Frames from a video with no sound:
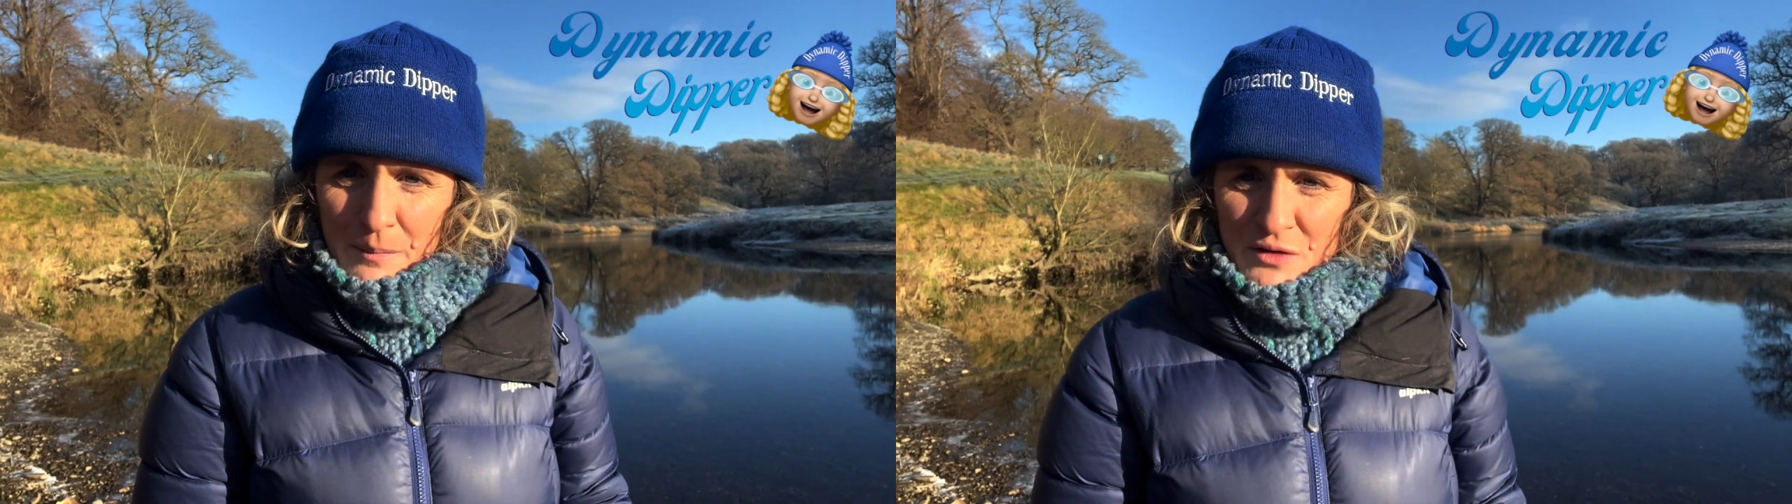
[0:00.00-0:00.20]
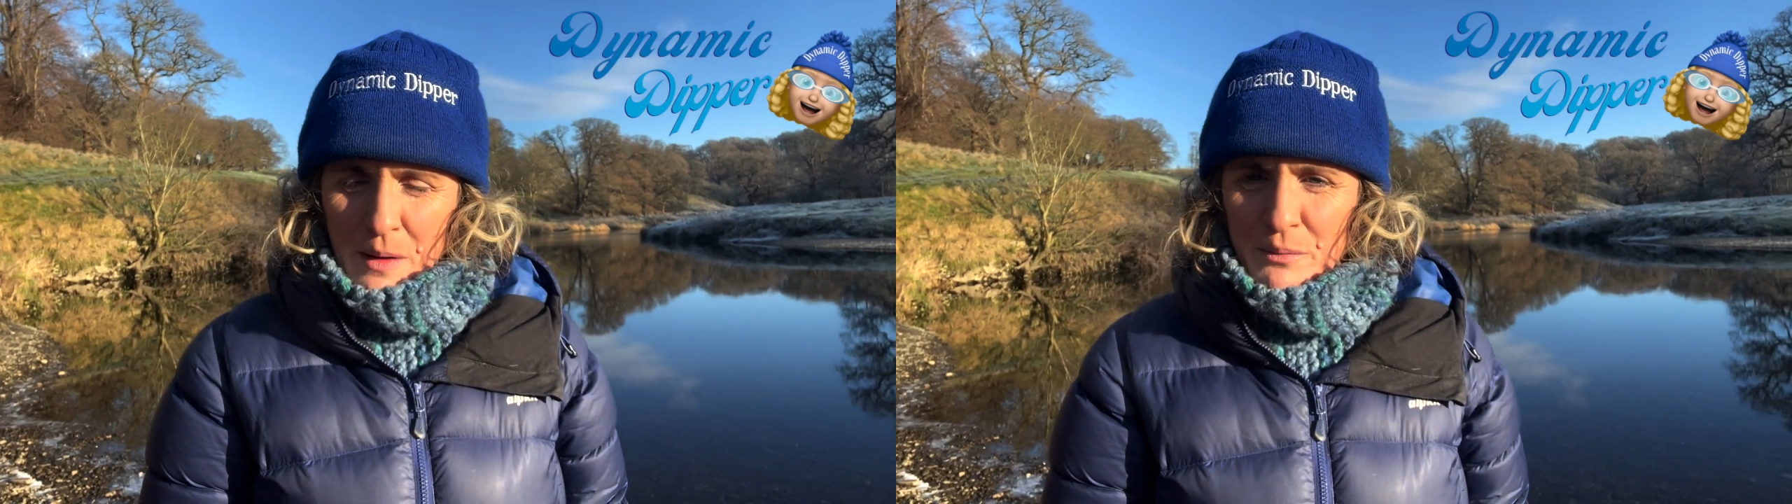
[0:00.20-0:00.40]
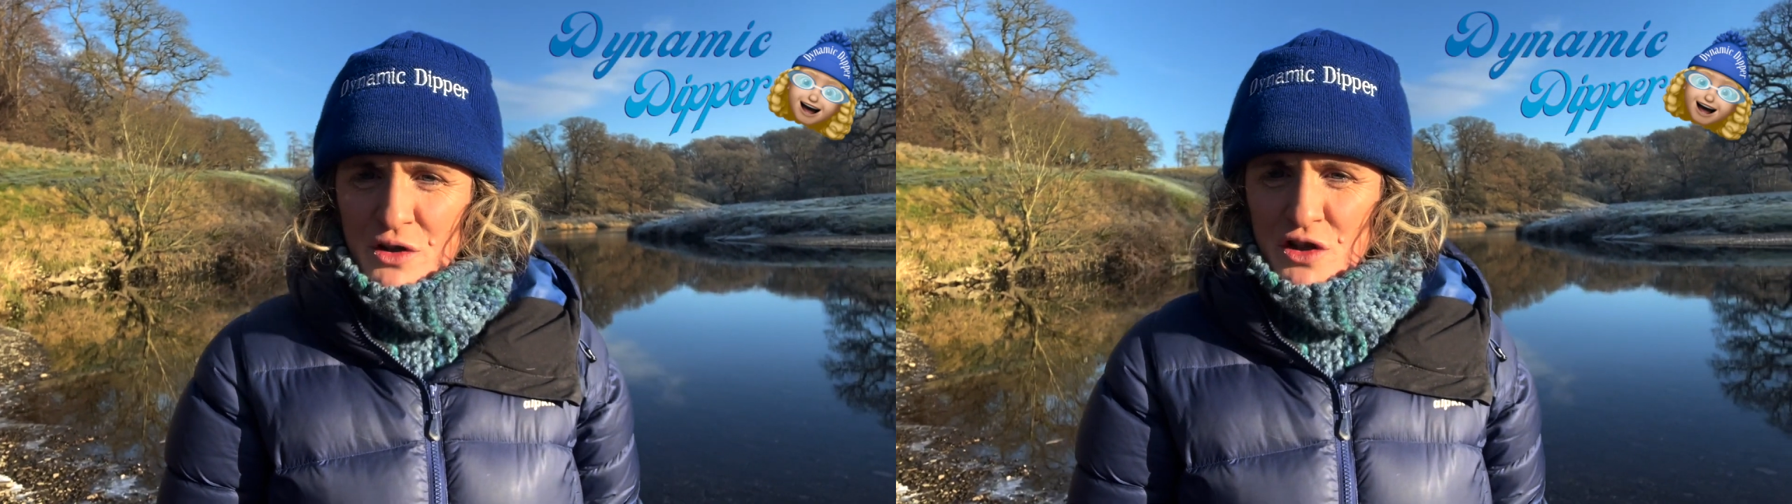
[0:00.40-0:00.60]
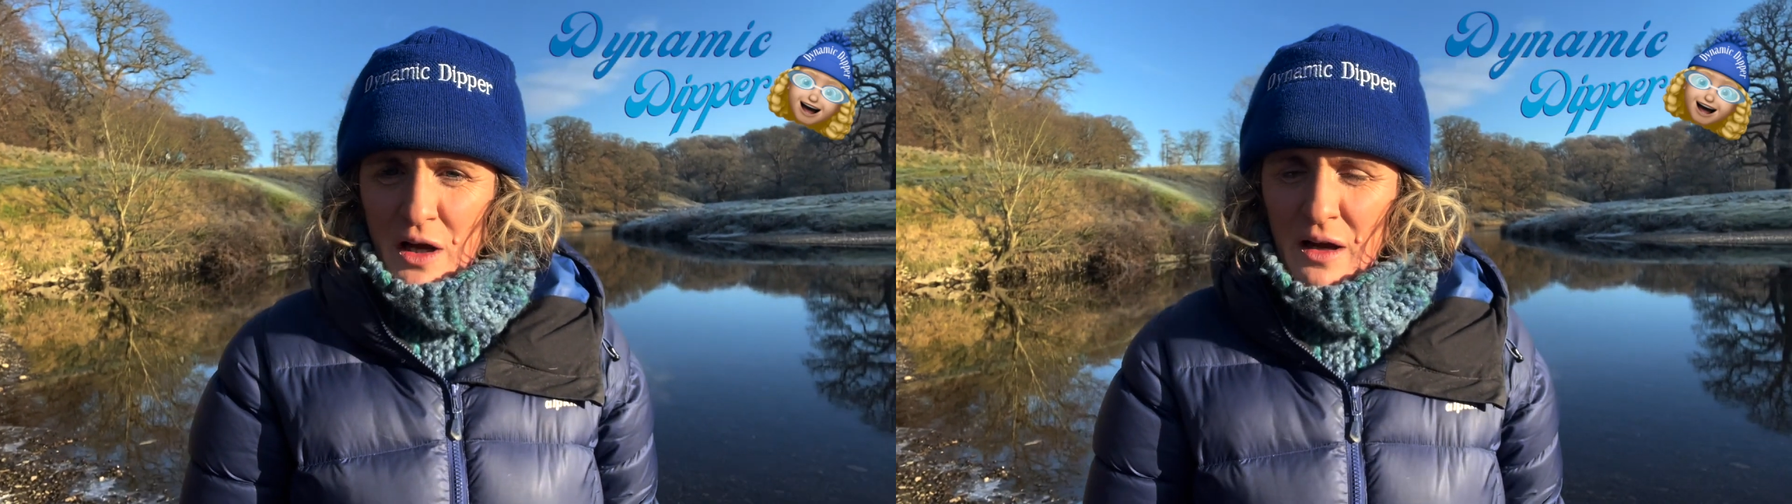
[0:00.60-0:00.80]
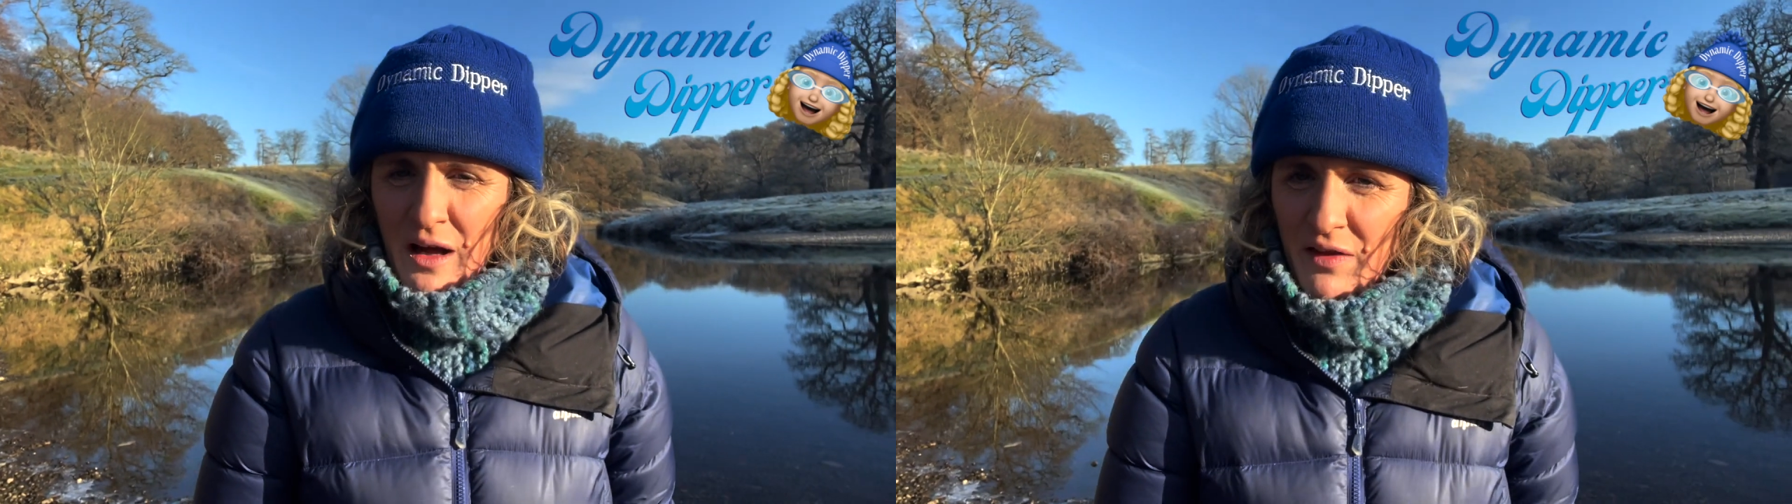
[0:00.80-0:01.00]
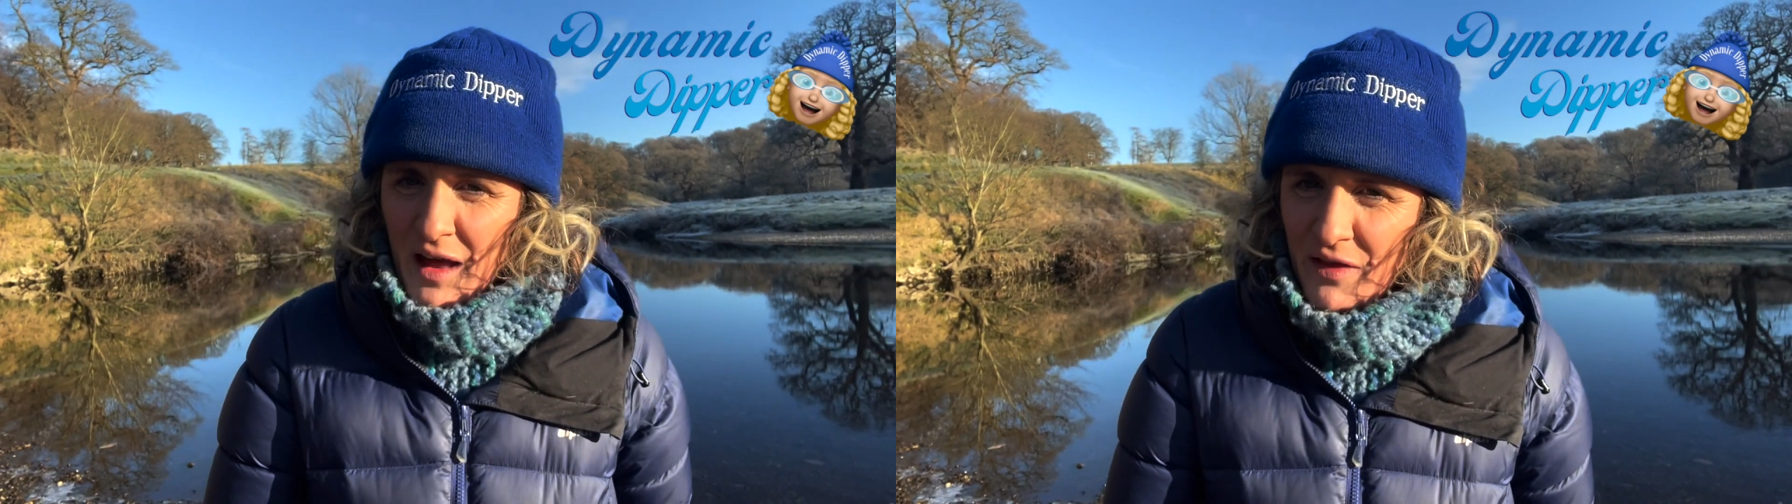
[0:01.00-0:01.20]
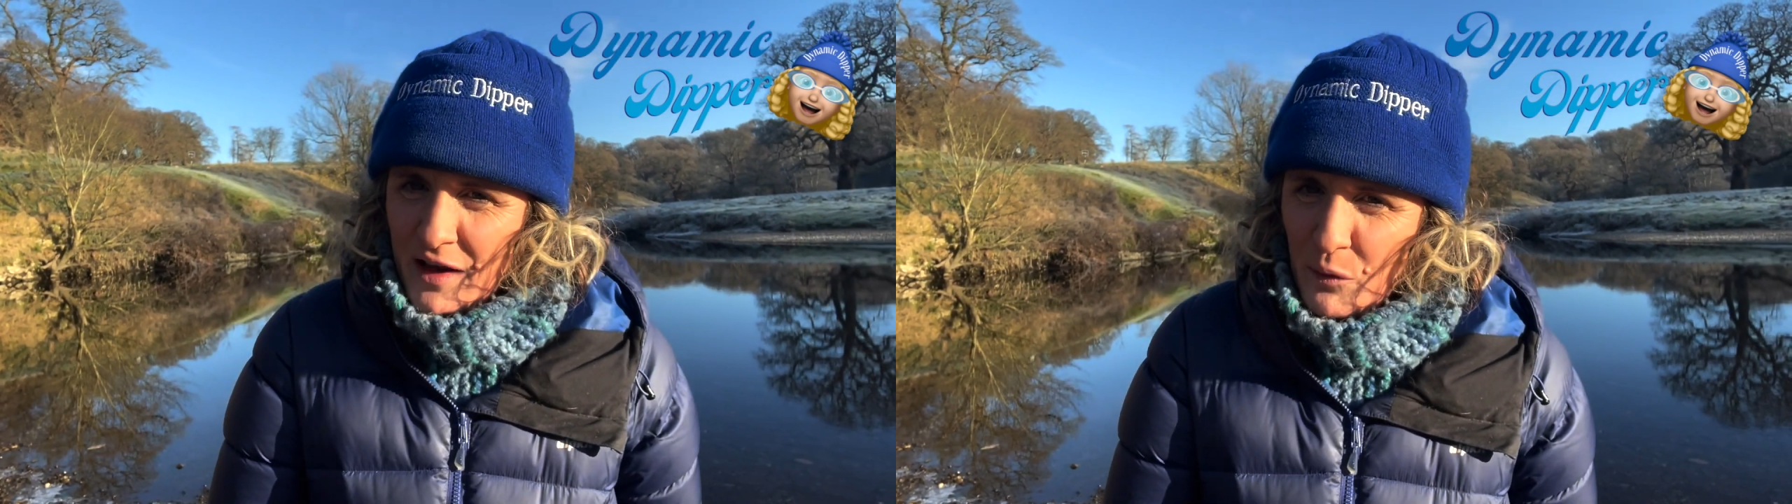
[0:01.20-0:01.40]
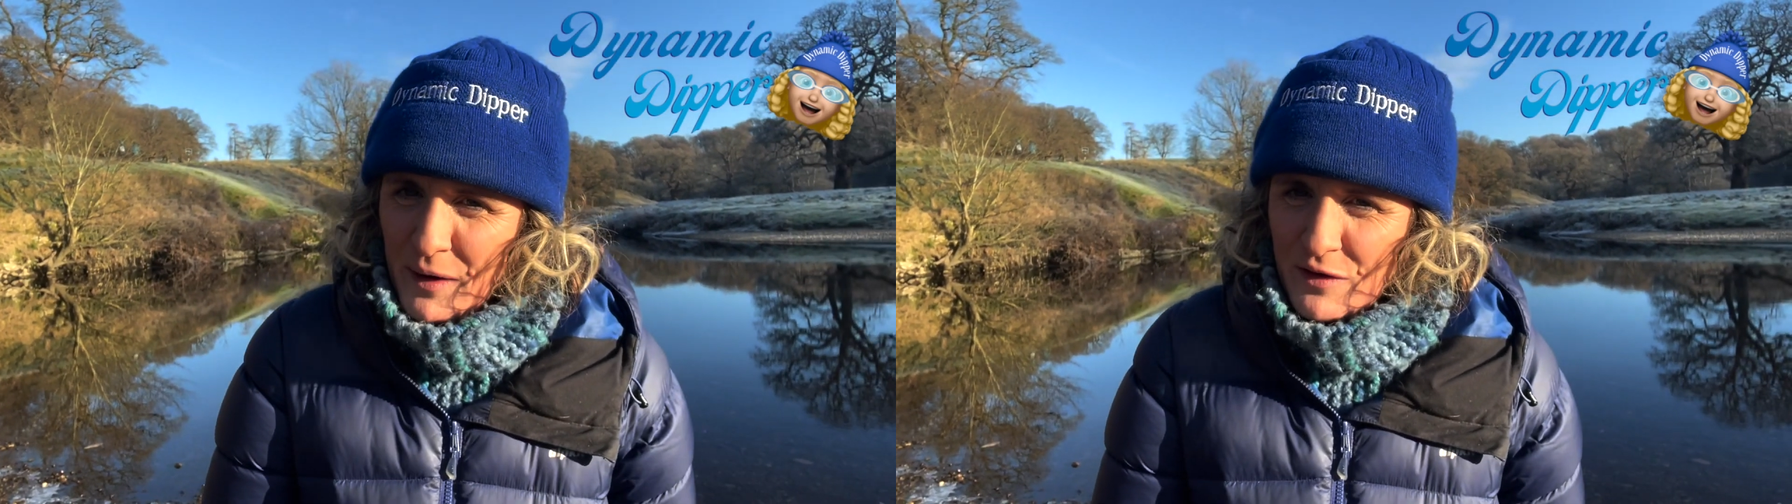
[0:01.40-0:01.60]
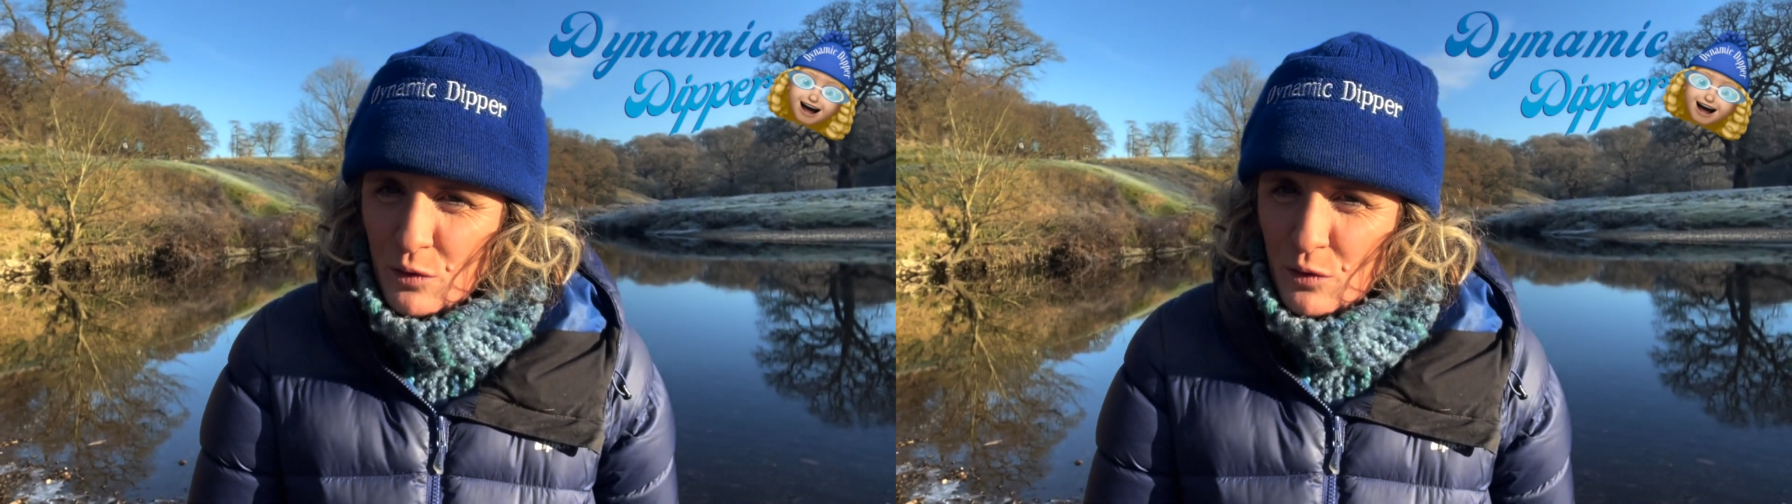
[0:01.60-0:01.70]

temperature, and then it went